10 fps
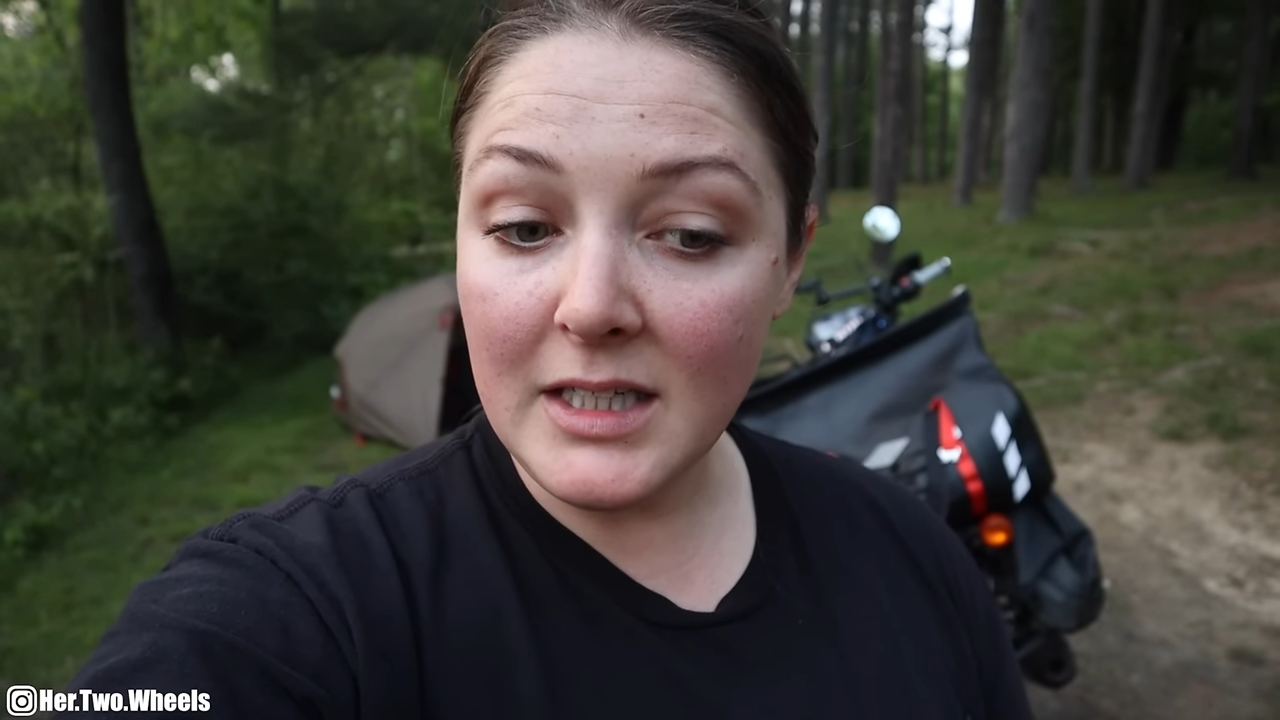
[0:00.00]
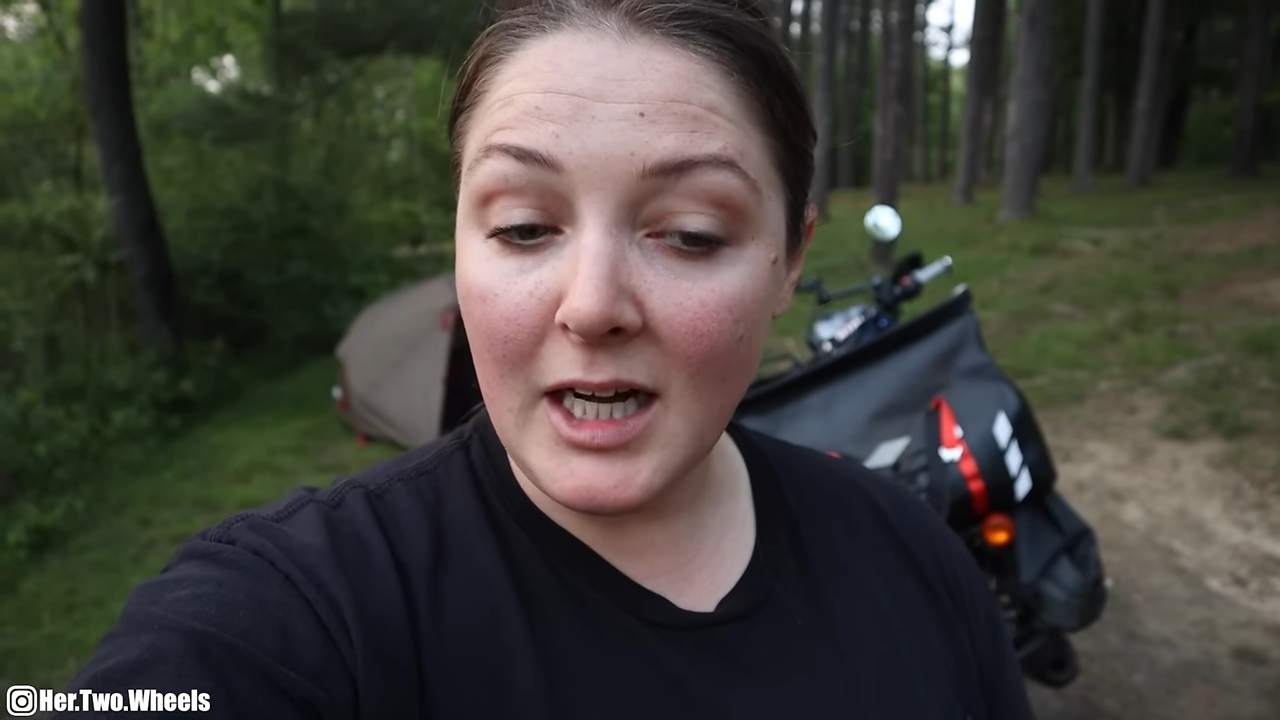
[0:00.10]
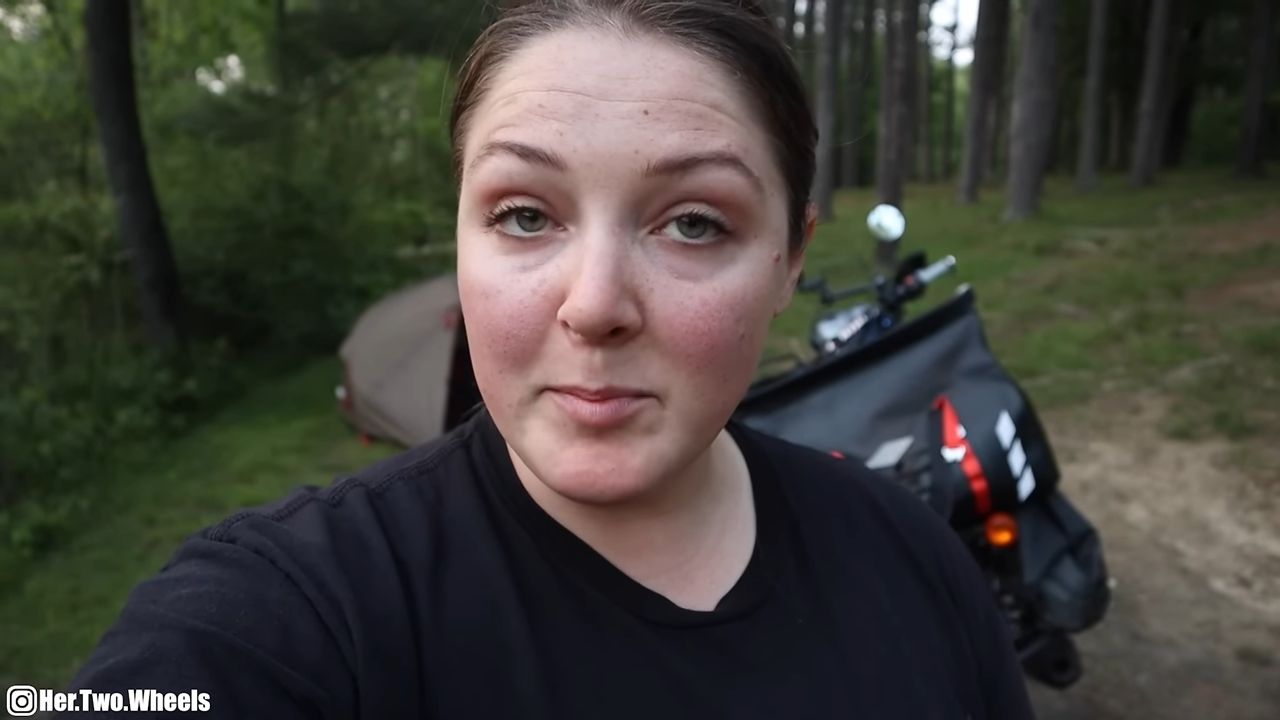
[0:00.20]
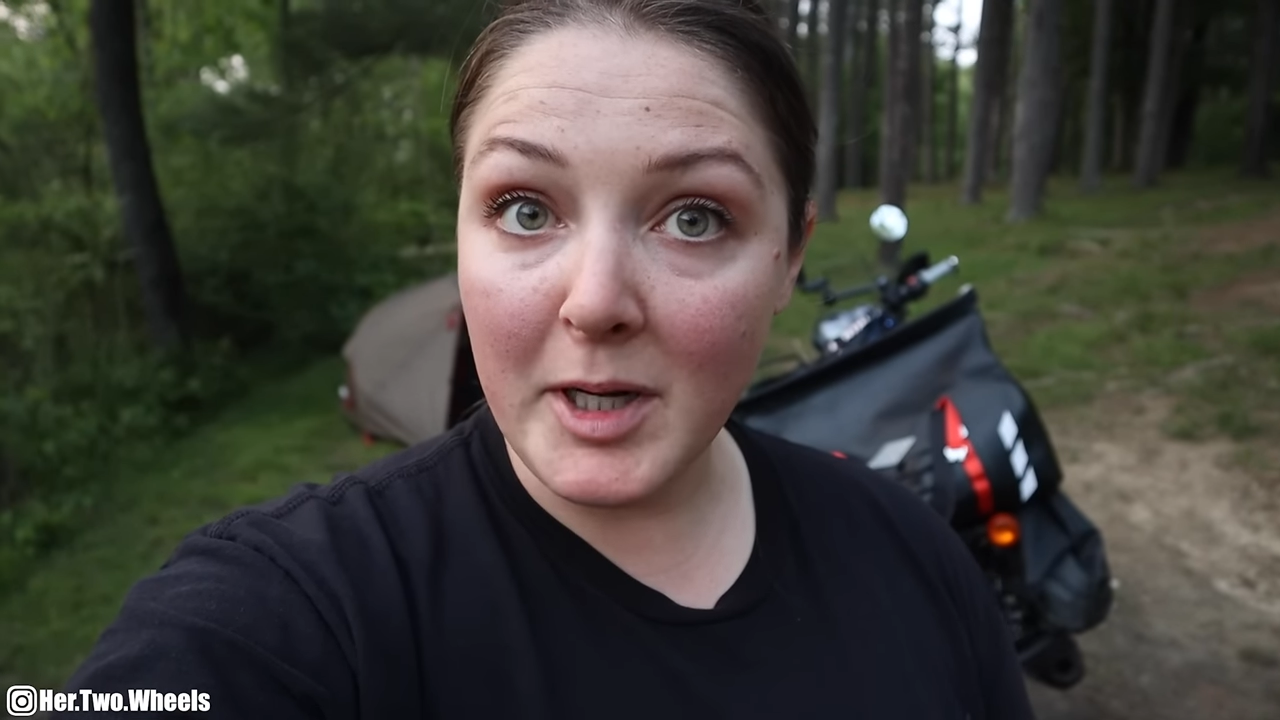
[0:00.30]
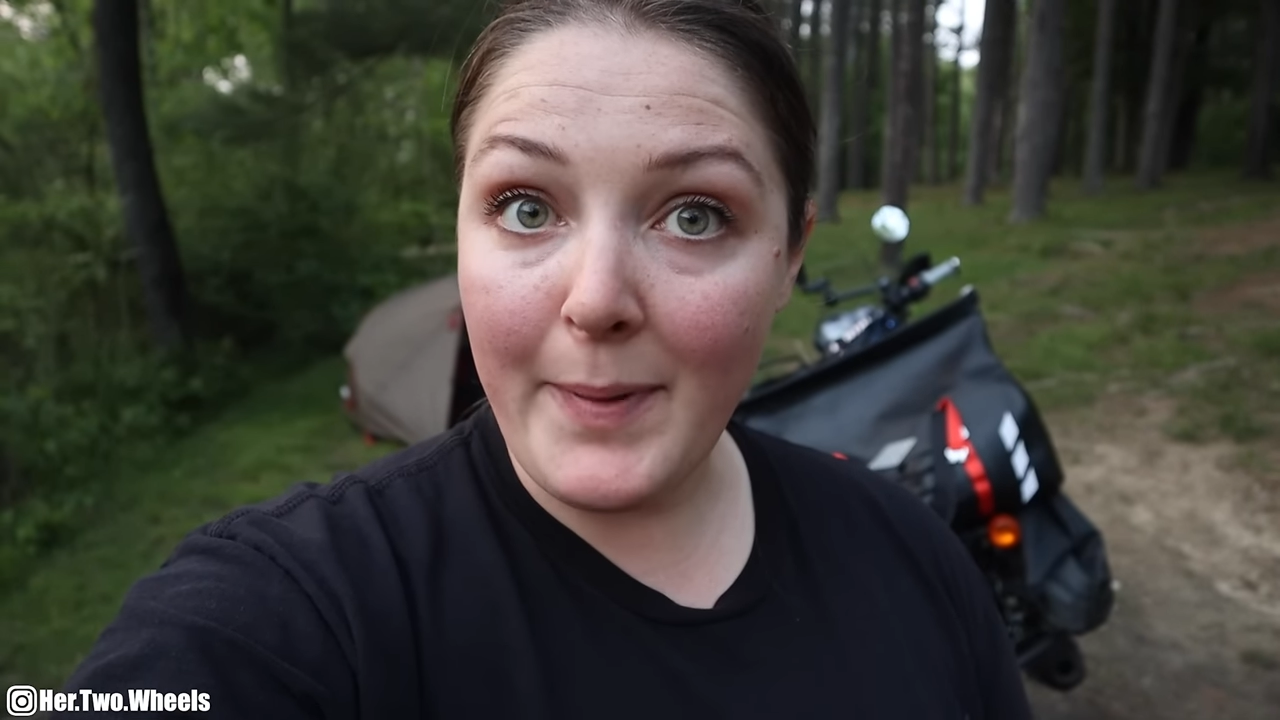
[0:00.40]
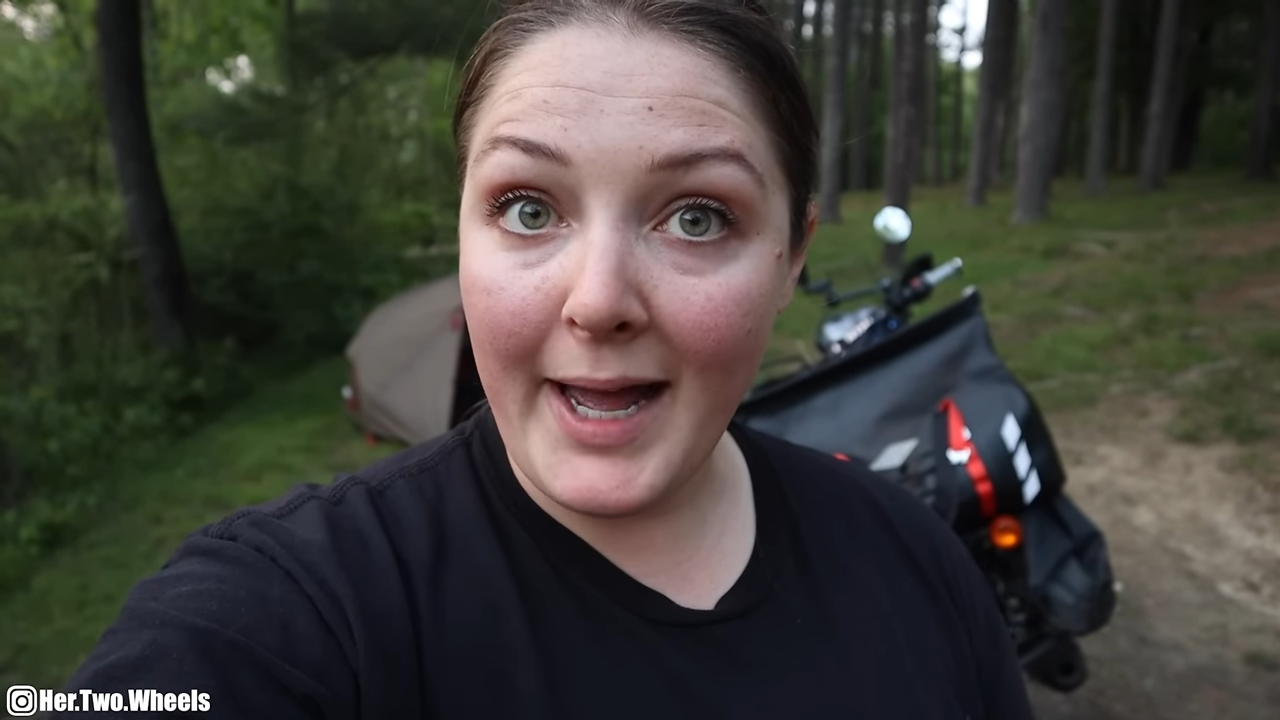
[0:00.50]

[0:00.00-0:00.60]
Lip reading: gonna